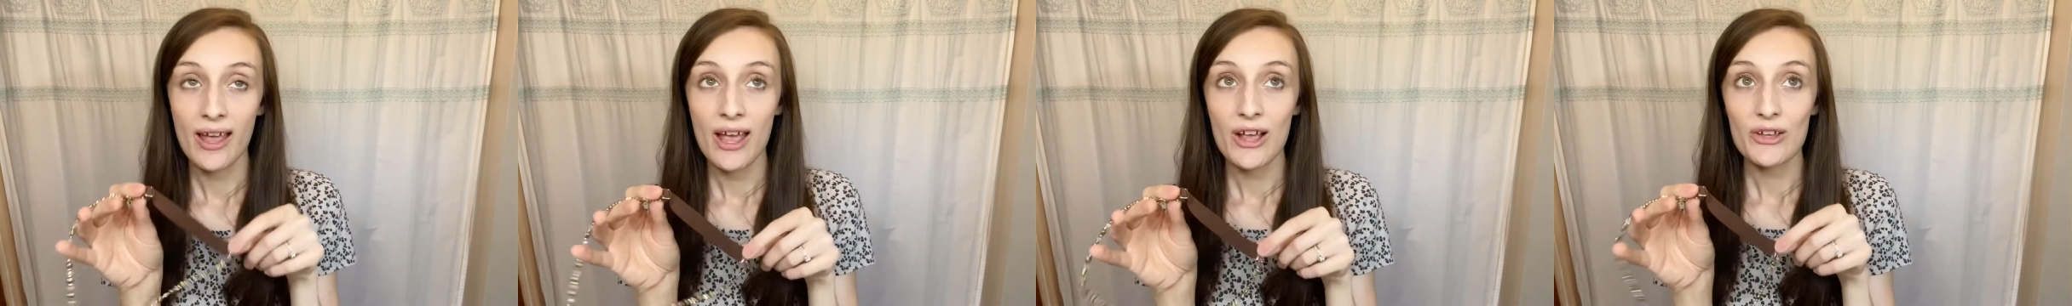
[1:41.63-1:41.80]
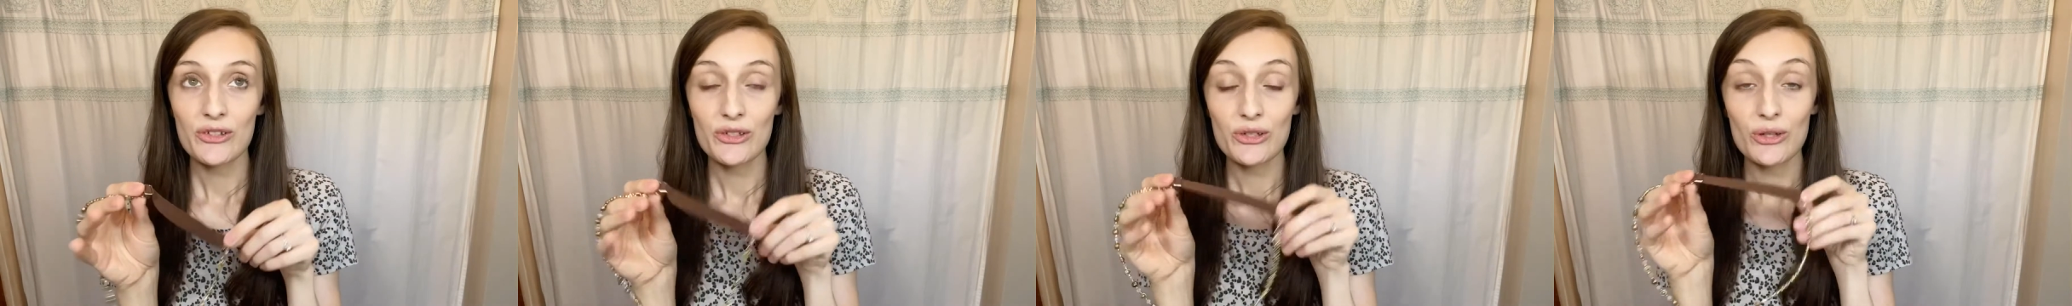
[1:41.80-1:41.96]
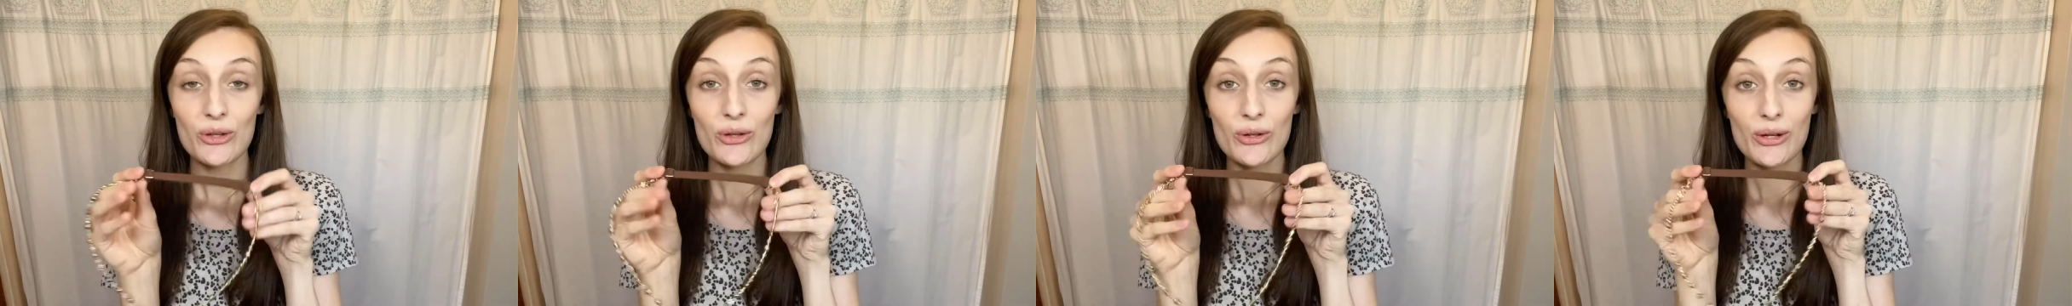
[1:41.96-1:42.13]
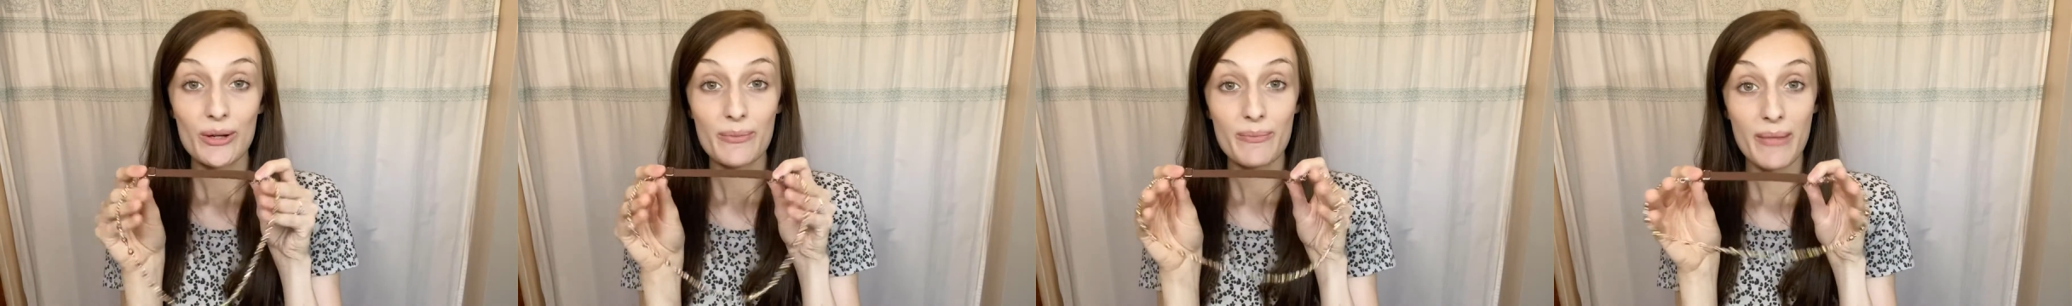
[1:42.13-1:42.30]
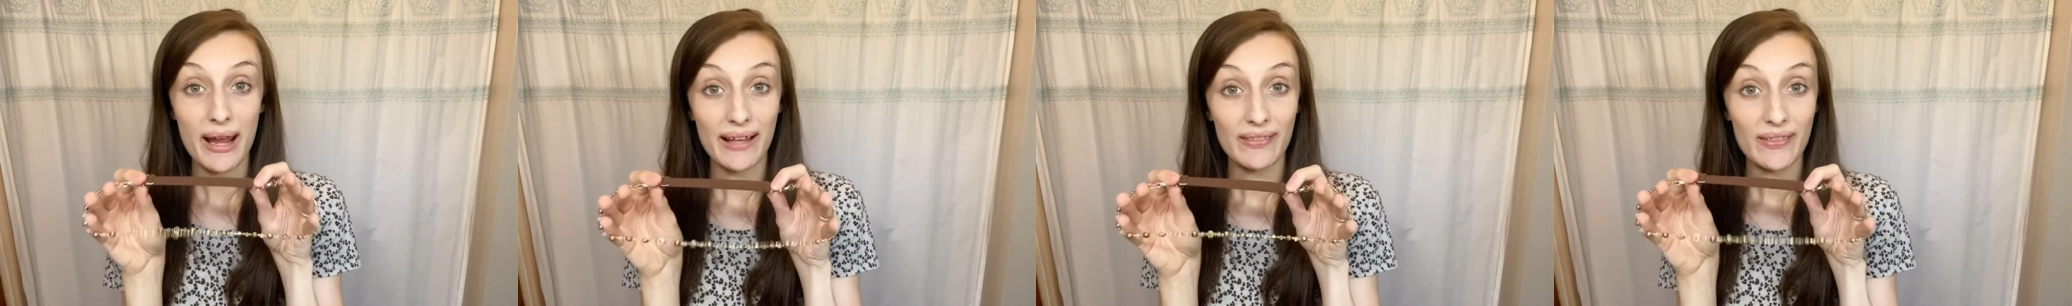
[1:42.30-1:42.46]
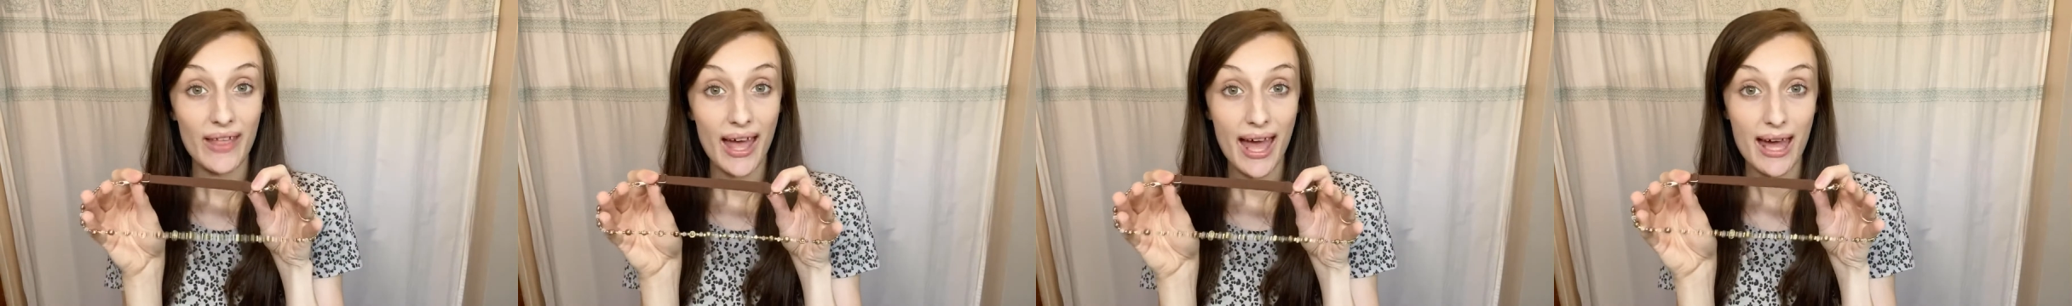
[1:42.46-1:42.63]
So you can
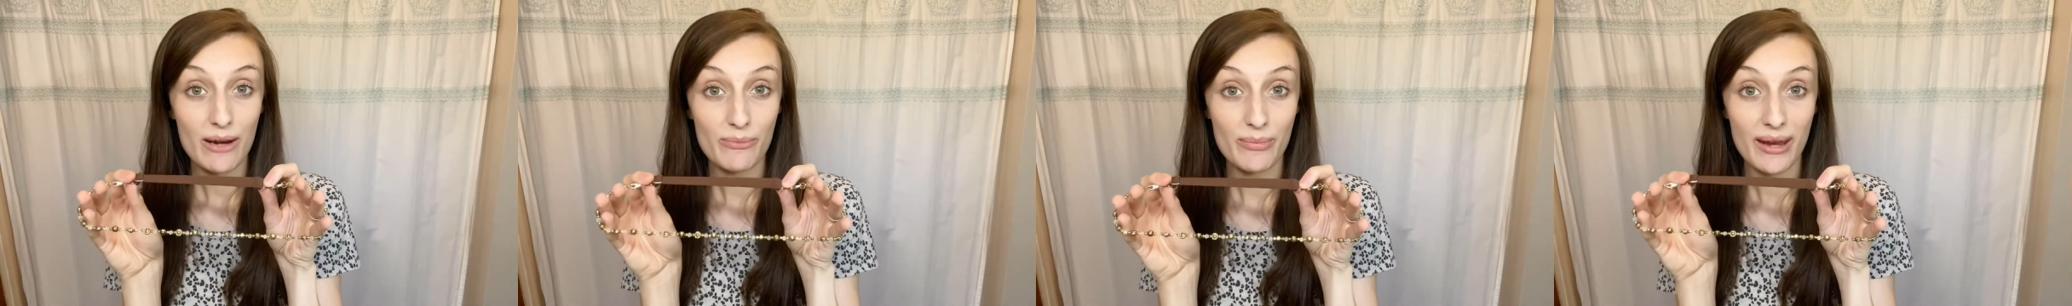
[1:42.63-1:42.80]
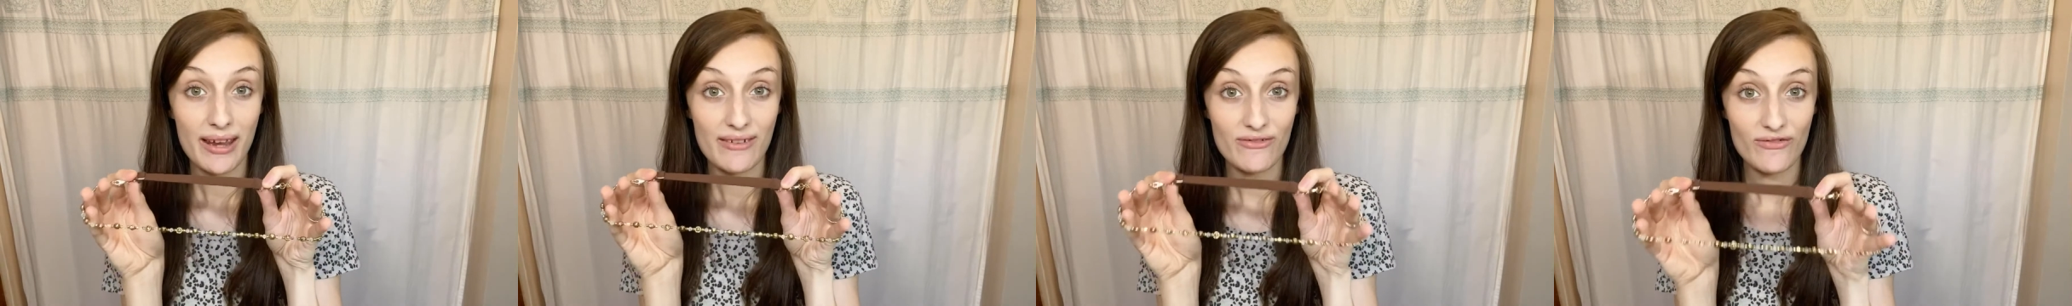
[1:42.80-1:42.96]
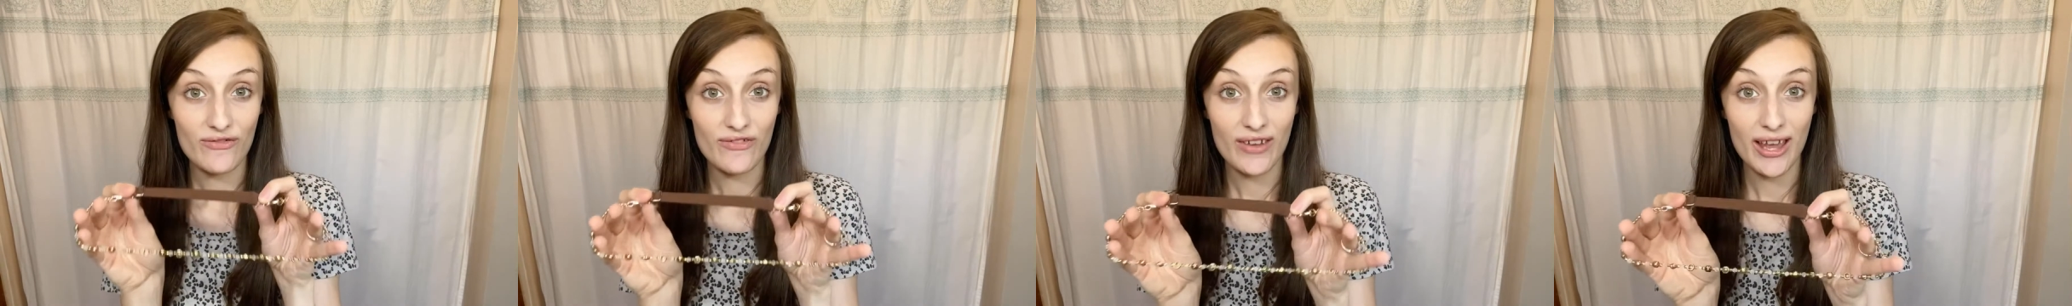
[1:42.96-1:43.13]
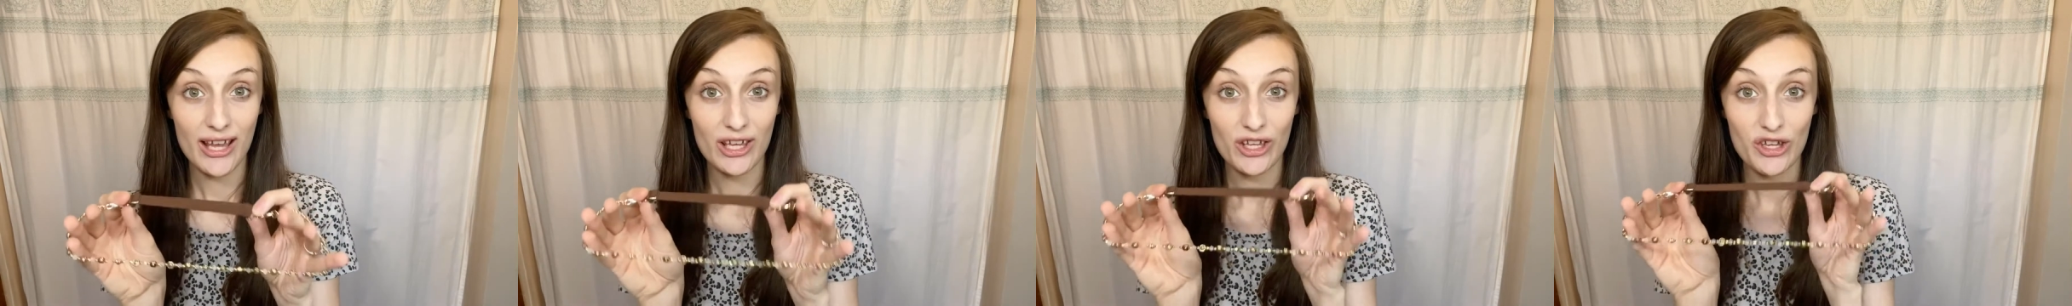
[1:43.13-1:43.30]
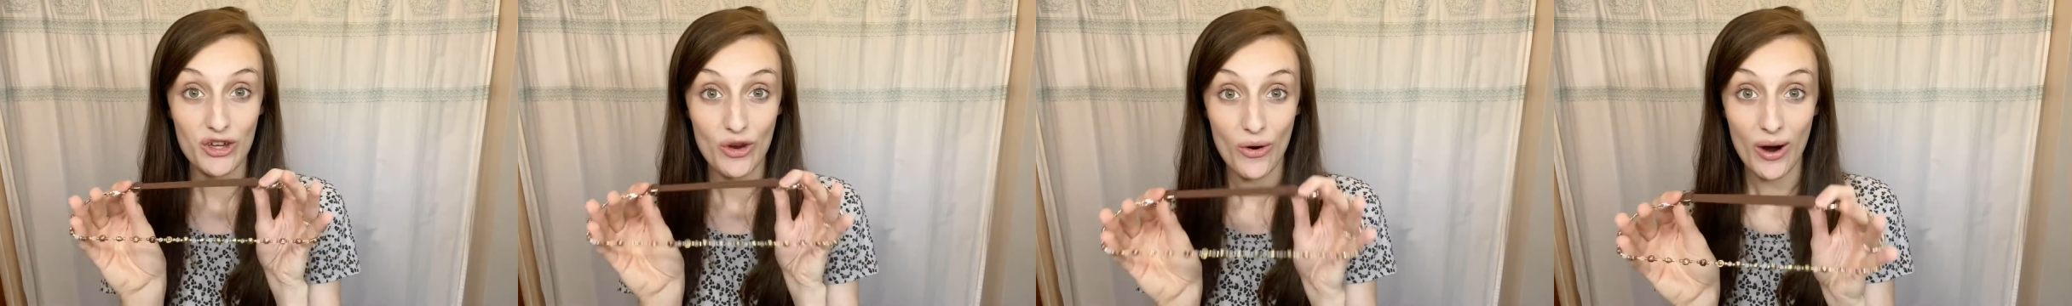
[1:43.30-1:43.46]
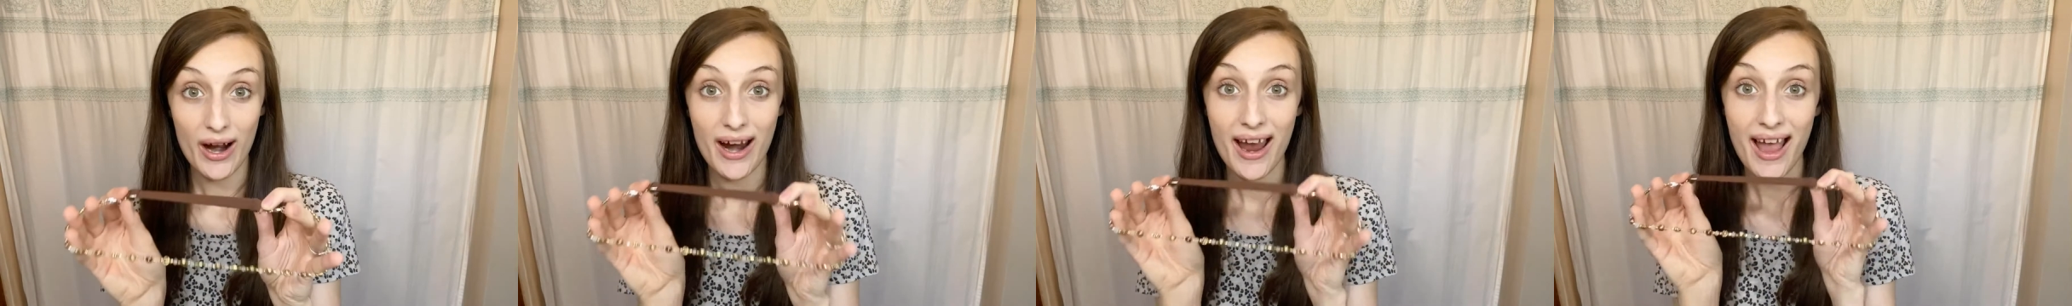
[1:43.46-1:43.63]
make the headband fit
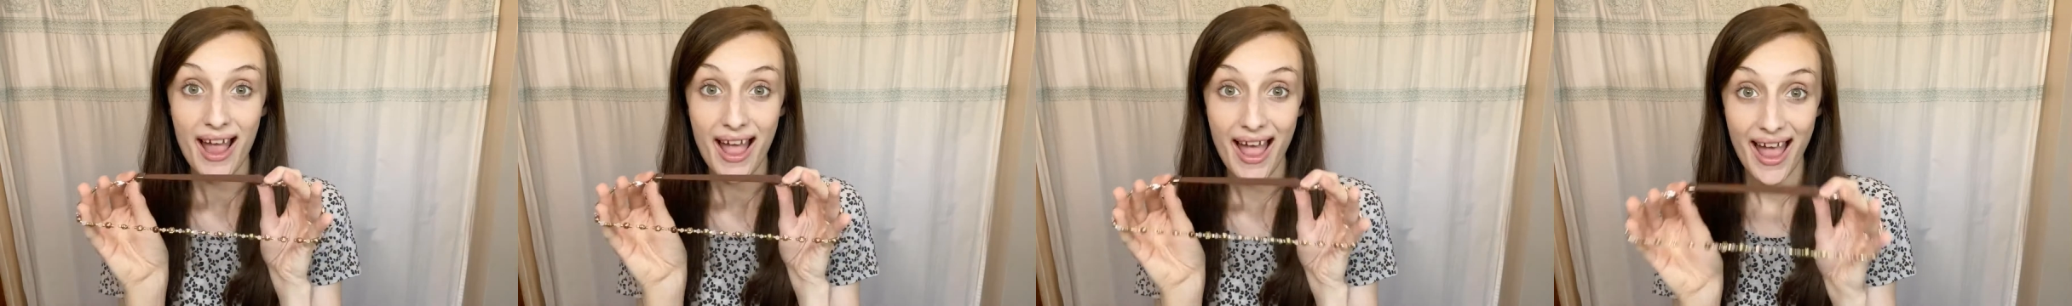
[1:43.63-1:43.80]
your